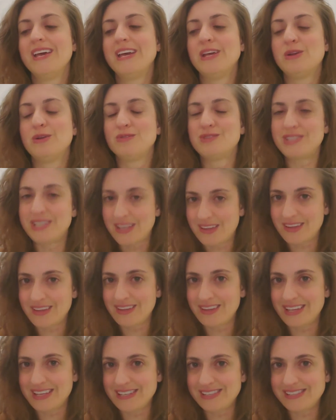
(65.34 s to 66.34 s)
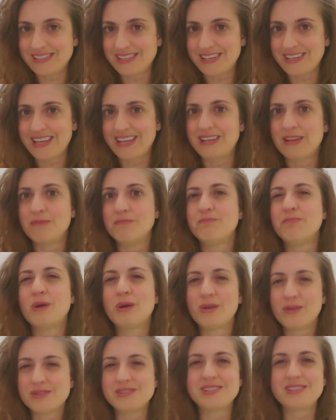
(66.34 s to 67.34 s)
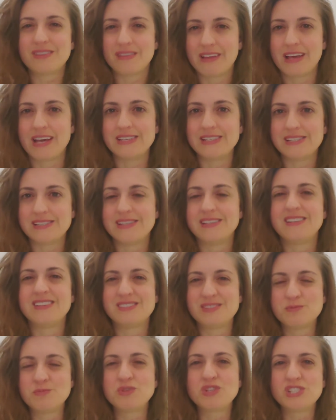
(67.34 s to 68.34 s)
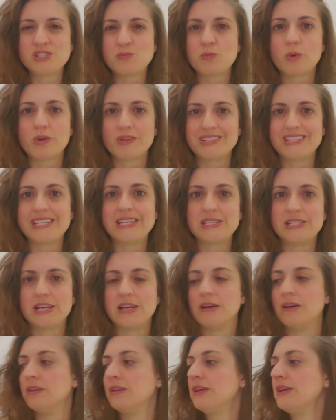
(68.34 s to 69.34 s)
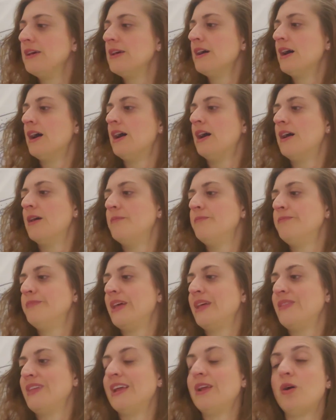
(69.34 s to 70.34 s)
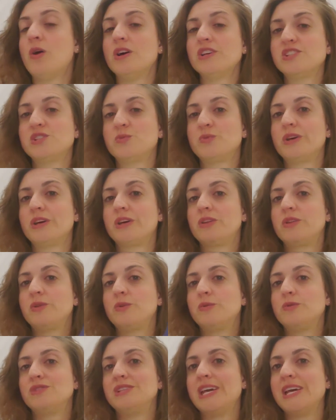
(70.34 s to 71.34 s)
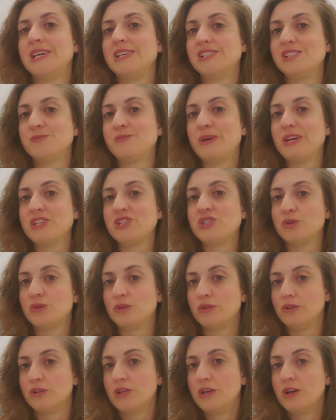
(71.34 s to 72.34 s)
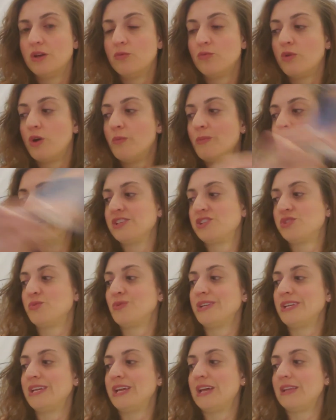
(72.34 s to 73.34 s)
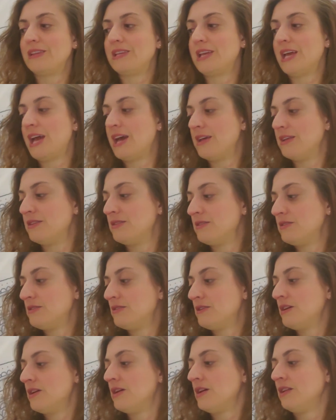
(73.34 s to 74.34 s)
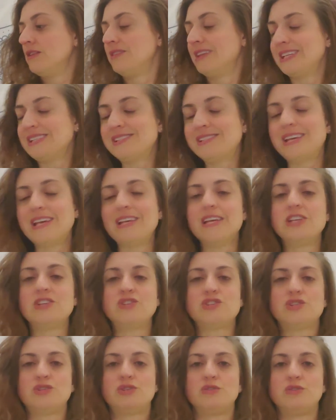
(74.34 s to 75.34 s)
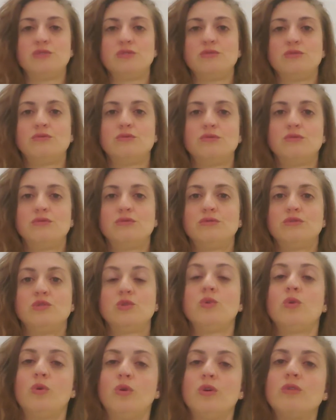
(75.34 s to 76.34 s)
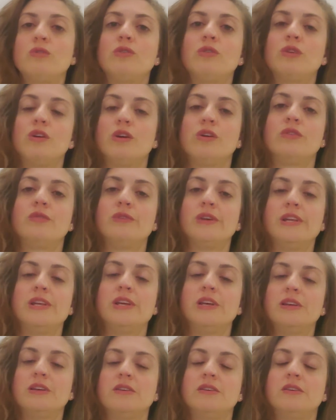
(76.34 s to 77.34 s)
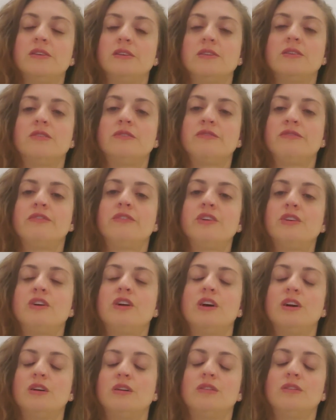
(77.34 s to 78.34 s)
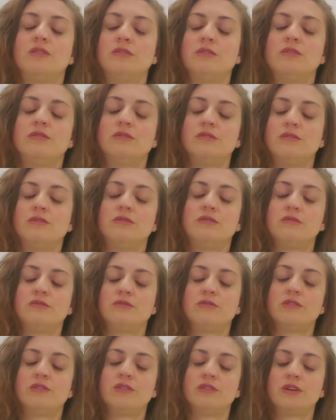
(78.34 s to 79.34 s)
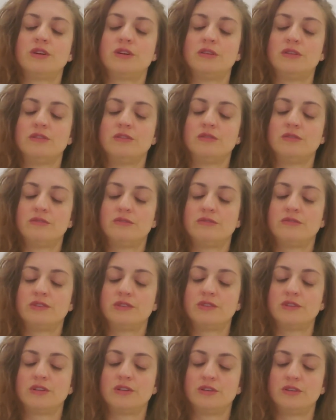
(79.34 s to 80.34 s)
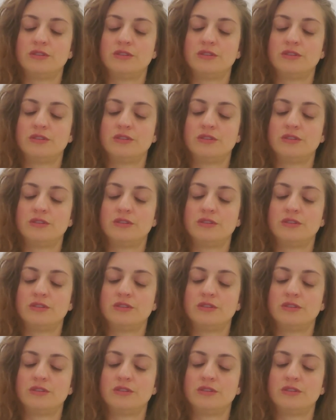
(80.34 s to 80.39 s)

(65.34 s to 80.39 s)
It articulates it and it personalizes it. There's just more detail. Um, and that also includes a special romance reading at the end. Let's get into your oracle card reading. Virgo, Virgo, Virgo.